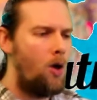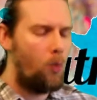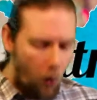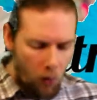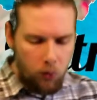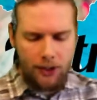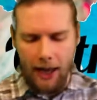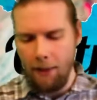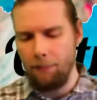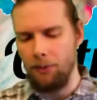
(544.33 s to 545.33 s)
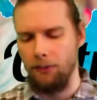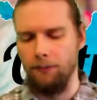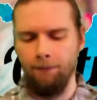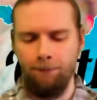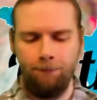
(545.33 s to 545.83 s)
What would happen
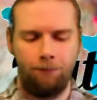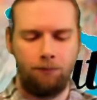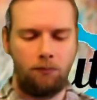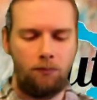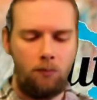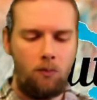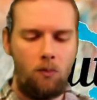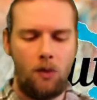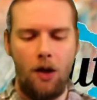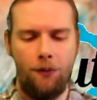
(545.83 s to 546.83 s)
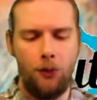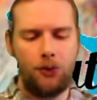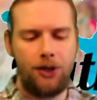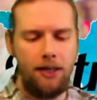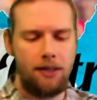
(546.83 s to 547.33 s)
if you
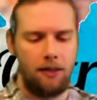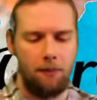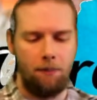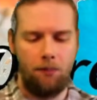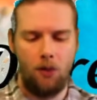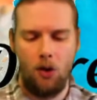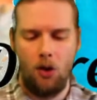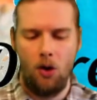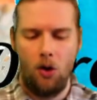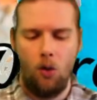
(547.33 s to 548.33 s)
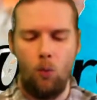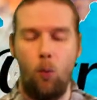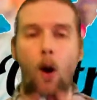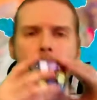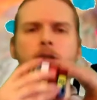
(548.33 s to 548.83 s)
said to them,
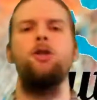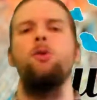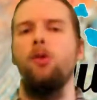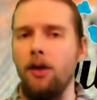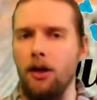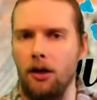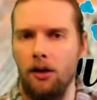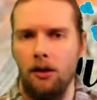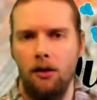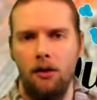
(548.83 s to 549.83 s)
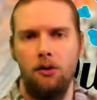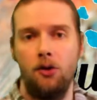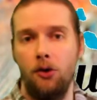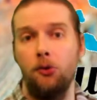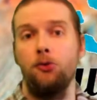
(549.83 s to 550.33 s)
why do you think
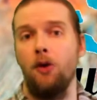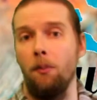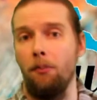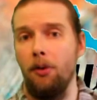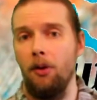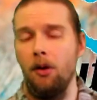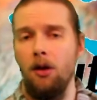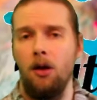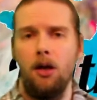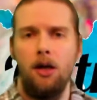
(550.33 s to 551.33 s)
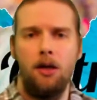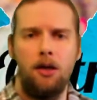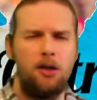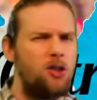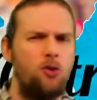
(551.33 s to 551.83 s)
Donald Trump
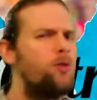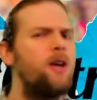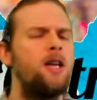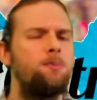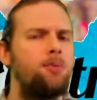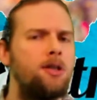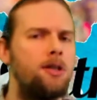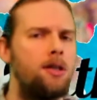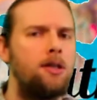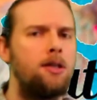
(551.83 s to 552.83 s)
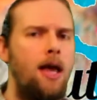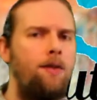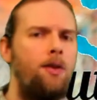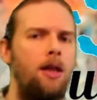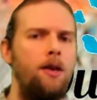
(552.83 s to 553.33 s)
is the greatest president that's
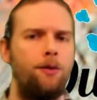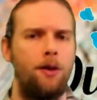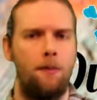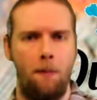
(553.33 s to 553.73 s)
ever lived?